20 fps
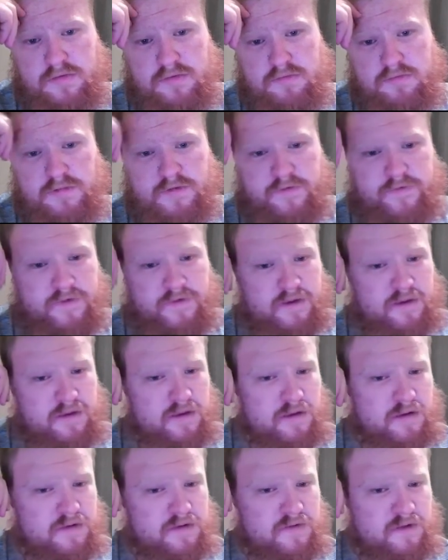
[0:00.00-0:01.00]
But if I can
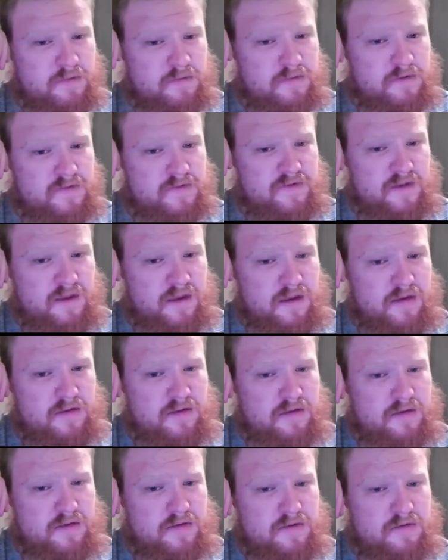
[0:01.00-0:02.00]
get a double attack
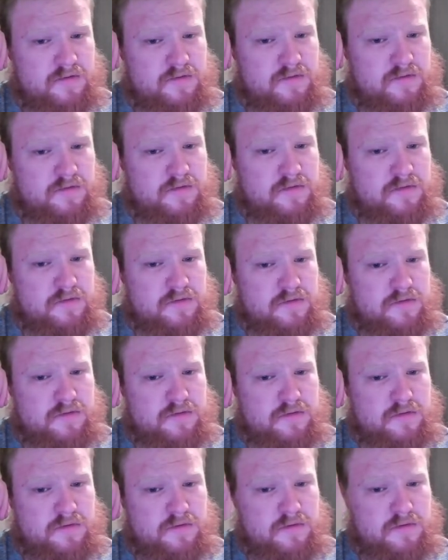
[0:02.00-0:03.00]
in
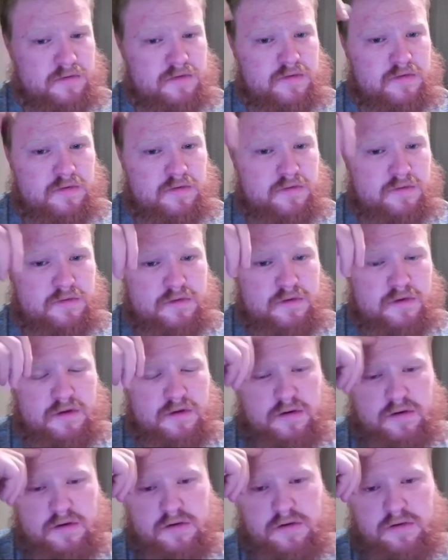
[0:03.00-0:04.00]

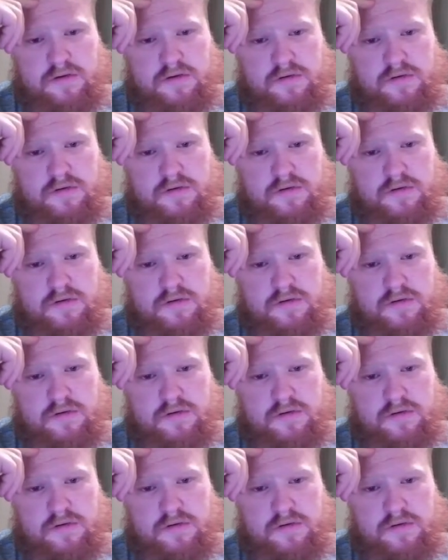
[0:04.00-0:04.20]
there,